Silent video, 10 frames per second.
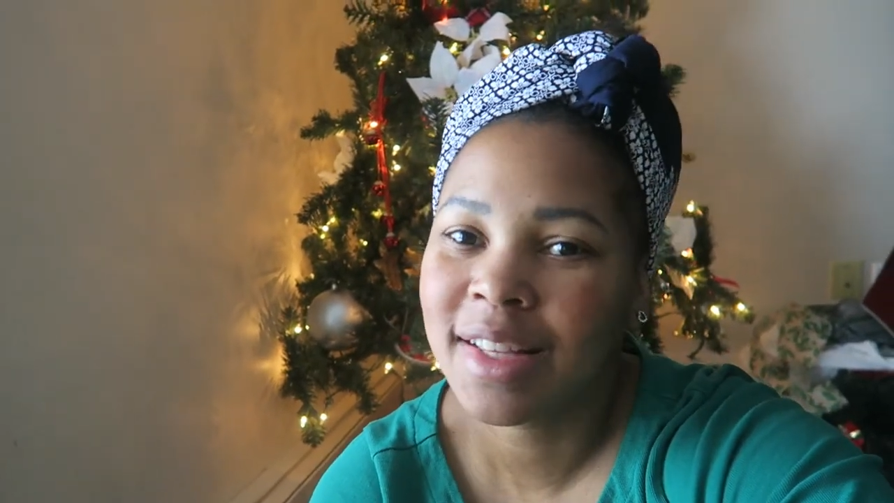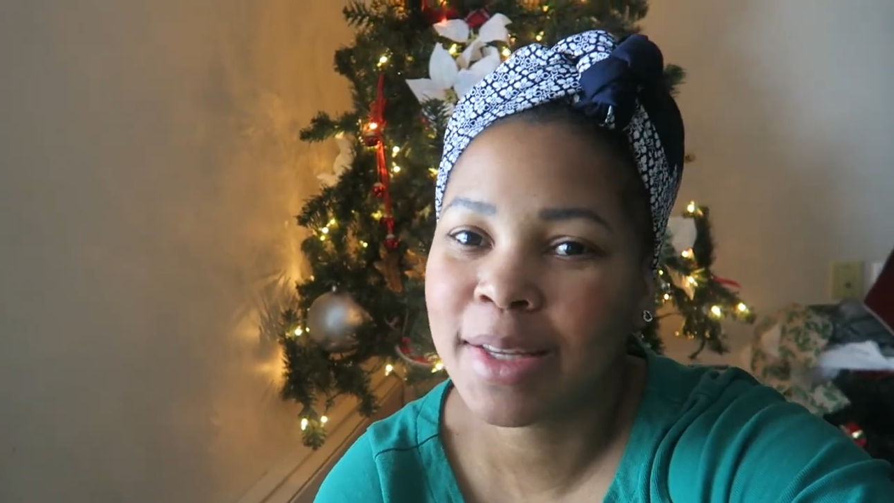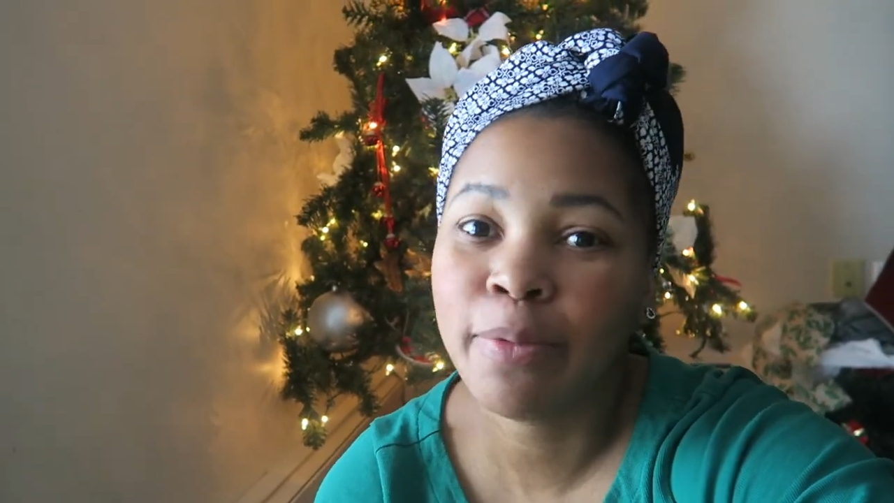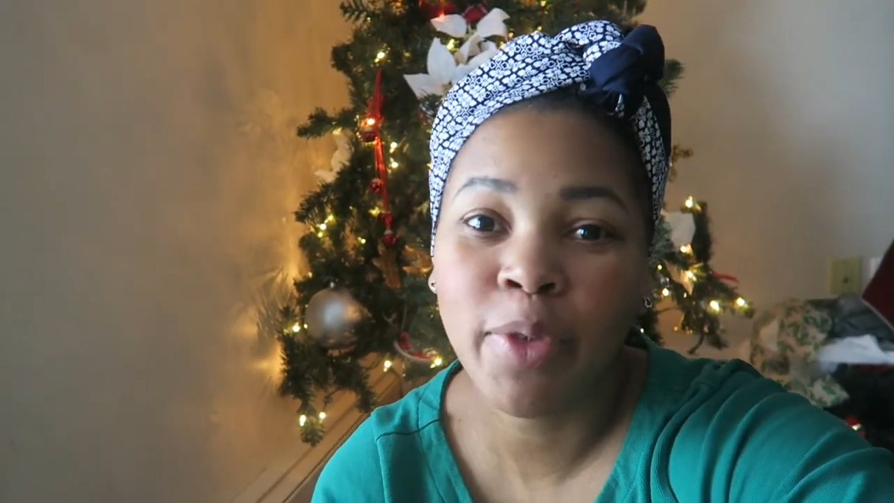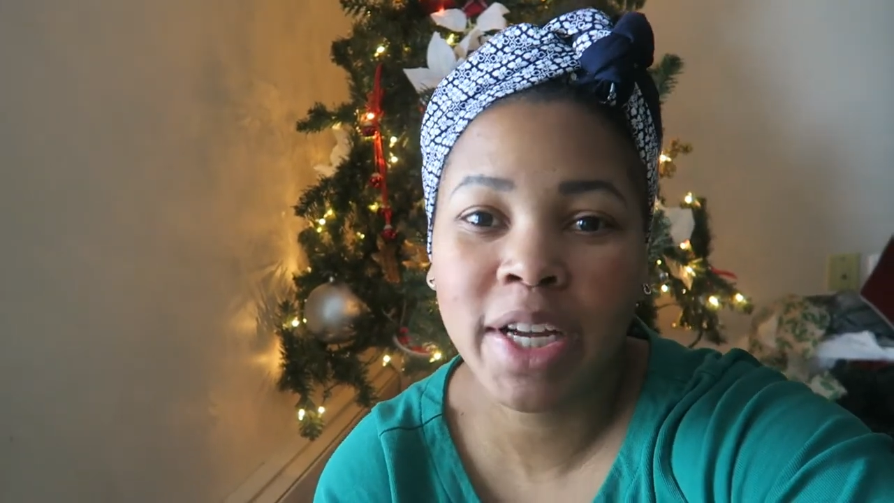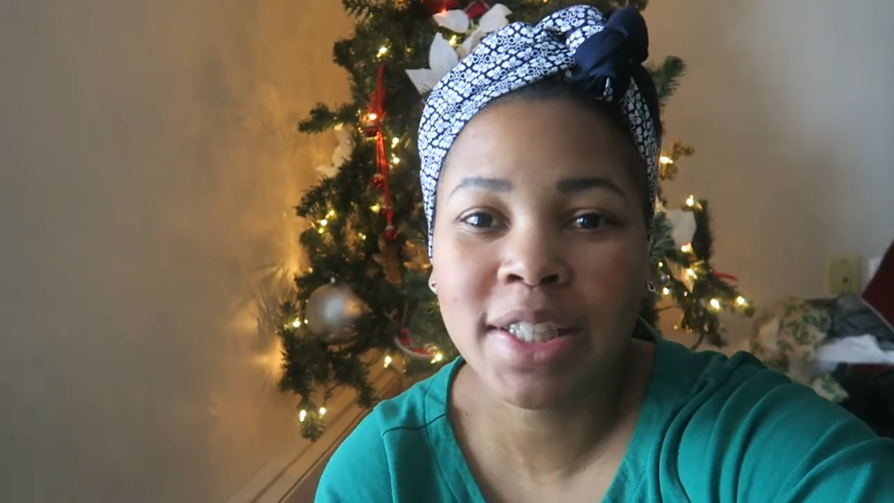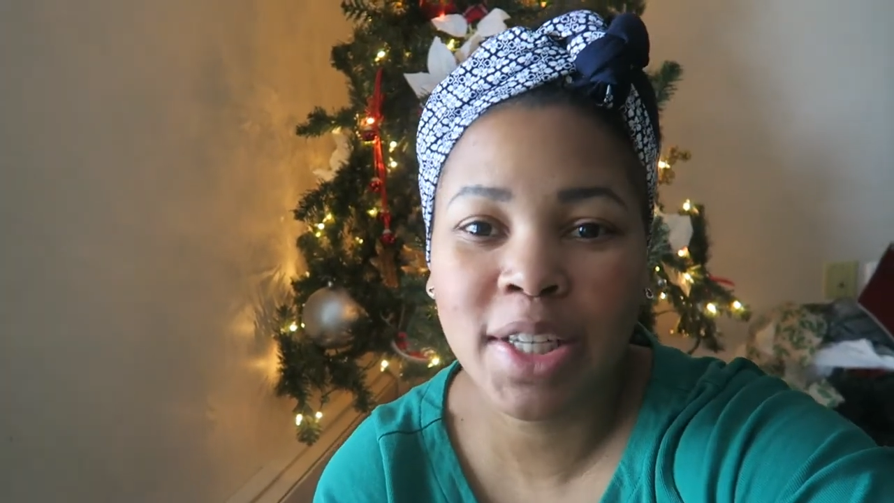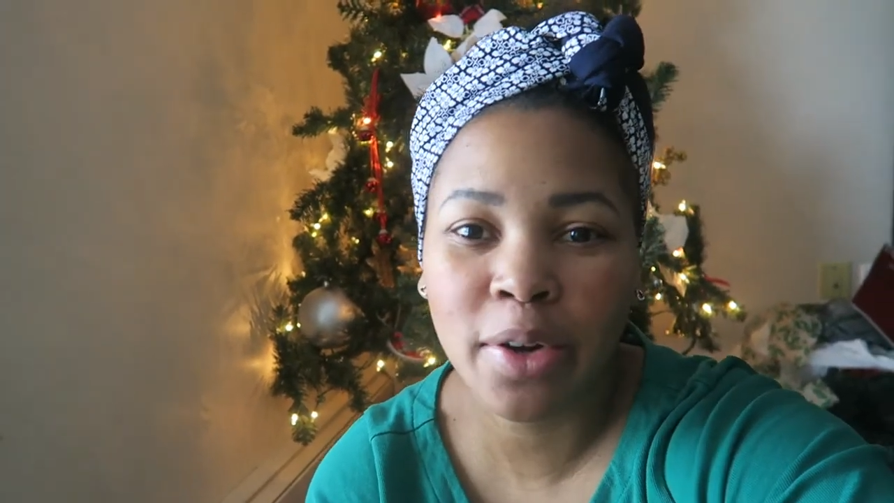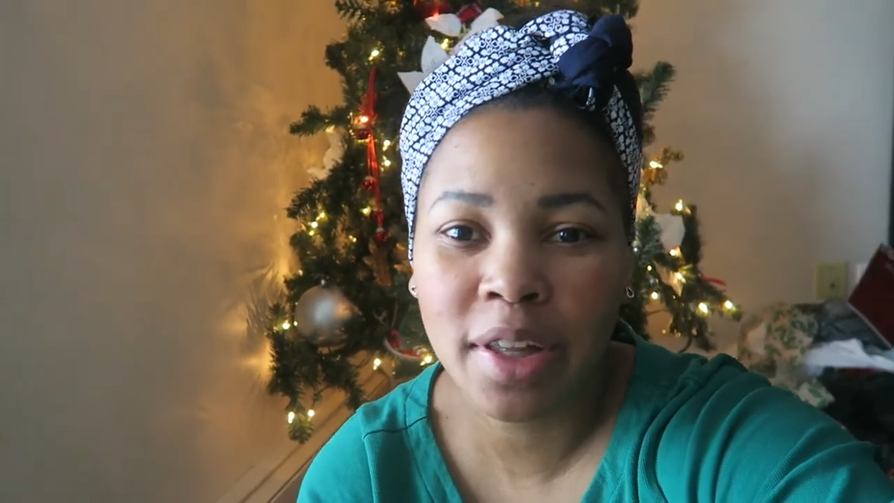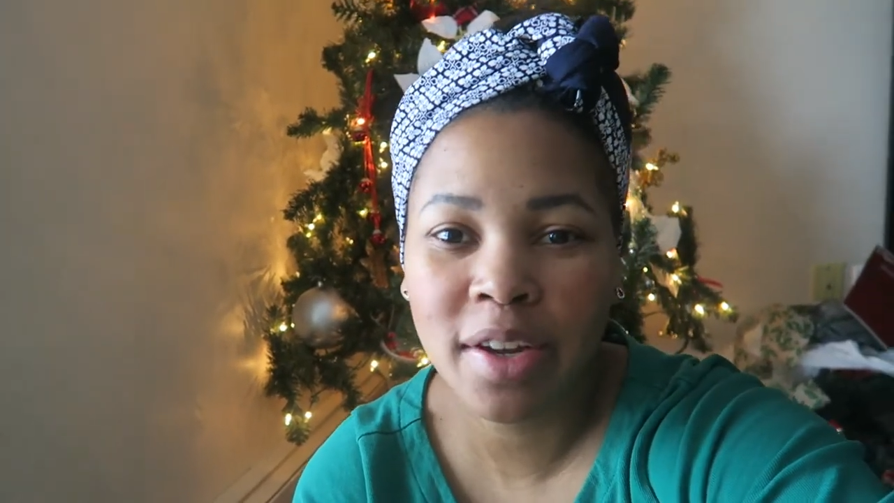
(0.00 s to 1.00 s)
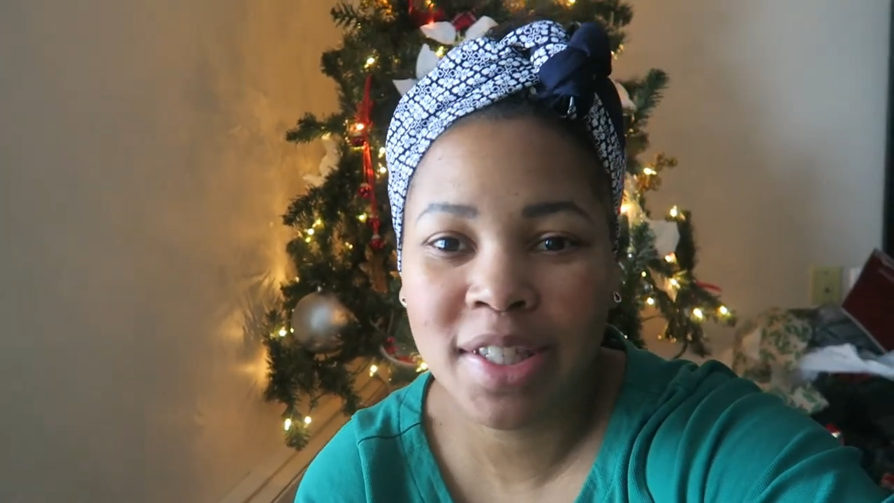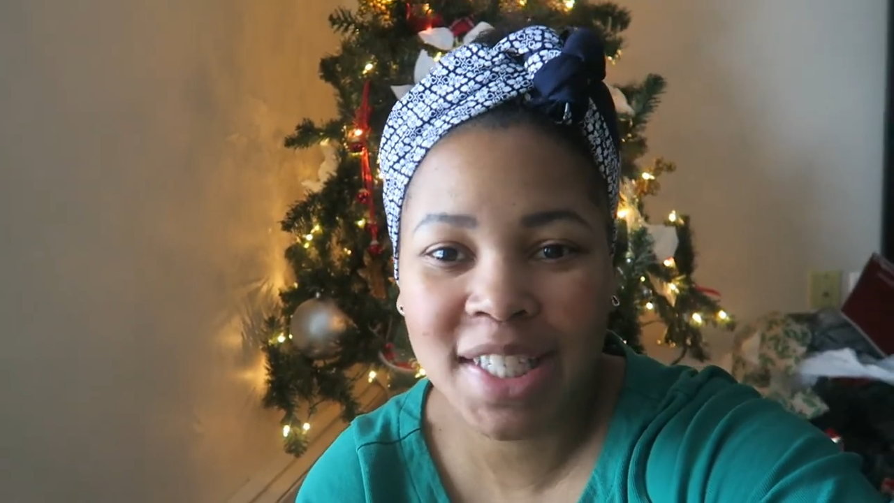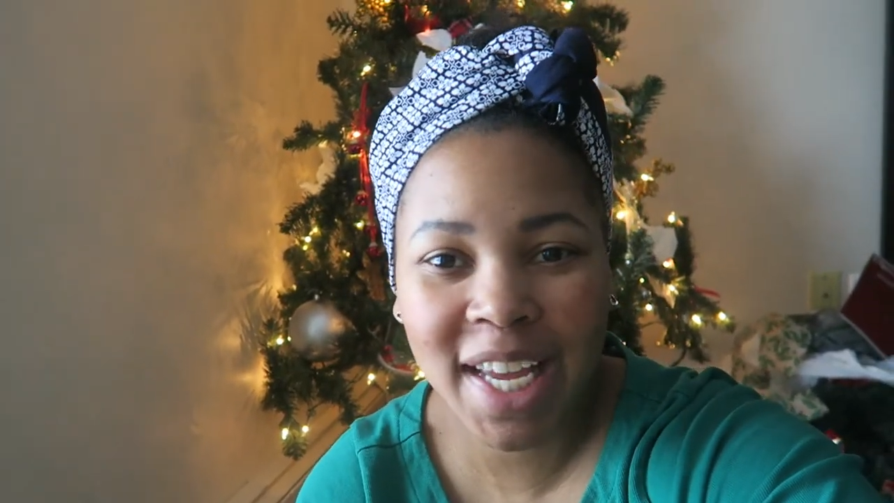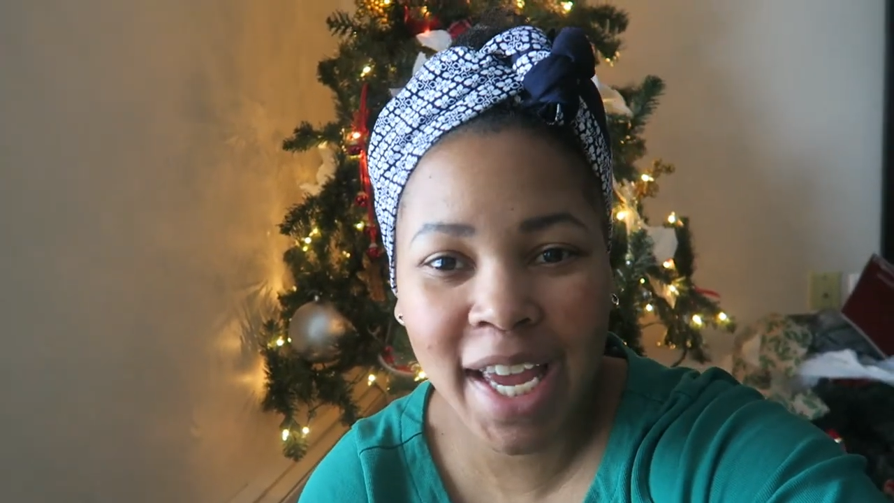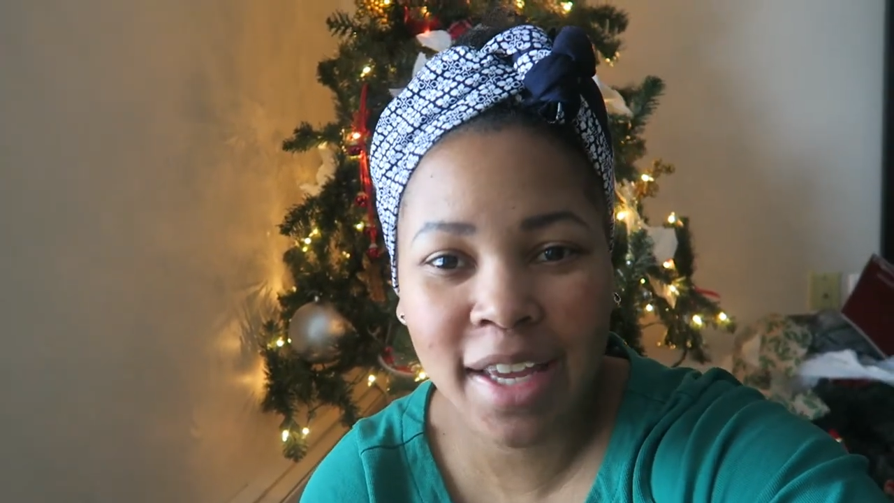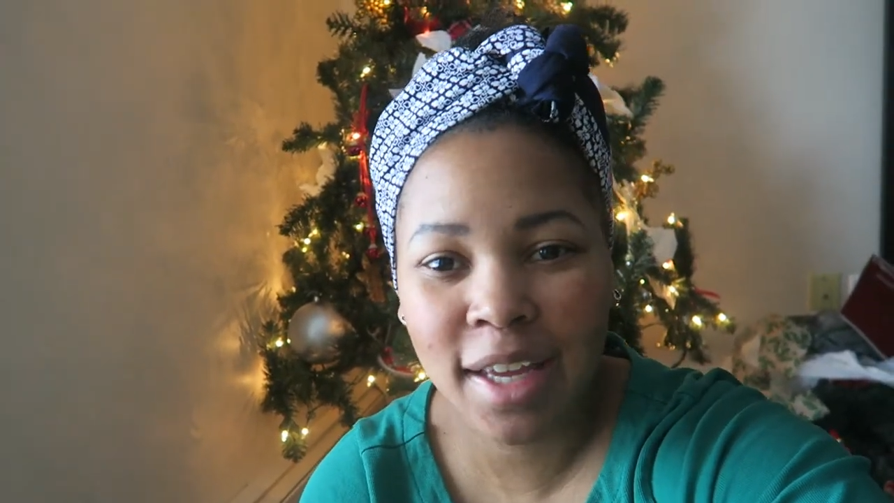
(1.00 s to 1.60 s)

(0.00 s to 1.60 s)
some friends earlier today